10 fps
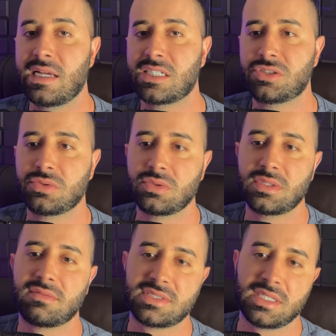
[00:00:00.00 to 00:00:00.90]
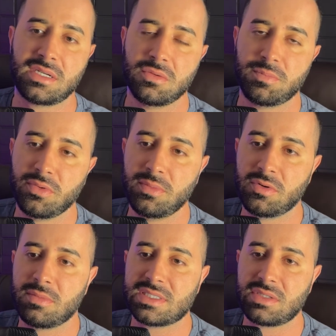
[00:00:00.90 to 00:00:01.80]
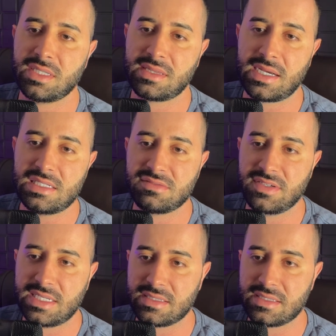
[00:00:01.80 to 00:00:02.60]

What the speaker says: help. You create an audience, but what brings in